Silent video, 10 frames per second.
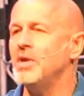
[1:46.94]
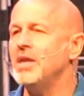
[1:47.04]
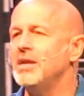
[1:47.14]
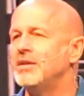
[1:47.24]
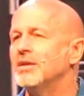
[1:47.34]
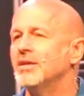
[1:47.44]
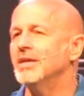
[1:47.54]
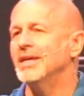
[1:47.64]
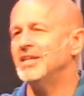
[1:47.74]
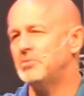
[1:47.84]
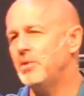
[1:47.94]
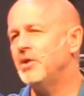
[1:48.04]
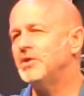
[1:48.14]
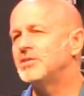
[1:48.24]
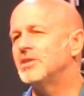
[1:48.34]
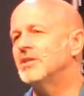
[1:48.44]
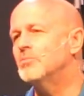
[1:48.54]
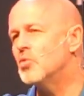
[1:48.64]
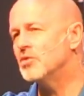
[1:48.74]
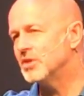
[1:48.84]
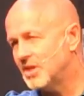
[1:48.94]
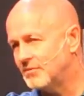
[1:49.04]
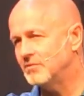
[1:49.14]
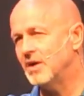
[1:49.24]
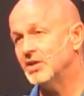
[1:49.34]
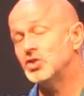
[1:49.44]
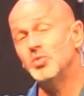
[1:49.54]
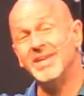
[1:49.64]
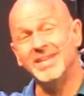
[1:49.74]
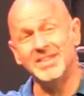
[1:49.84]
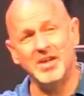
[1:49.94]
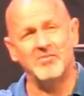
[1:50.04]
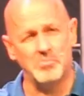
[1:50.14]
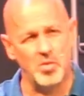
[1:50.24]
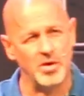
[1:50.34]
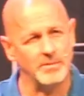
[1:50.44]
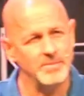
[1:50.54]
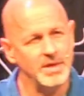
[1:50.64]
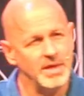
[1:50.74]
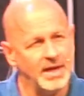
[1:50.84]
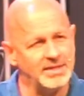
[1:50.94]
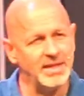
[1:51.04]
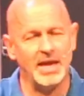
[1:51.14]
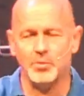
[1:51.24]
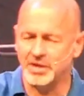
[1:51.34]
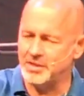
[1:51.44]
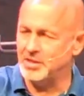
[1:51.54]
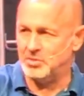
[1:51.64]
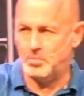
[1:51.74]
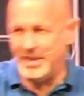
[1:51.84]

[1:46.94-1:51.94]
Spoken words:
we need to experience more of the love of God so we can love more. And today we're getting this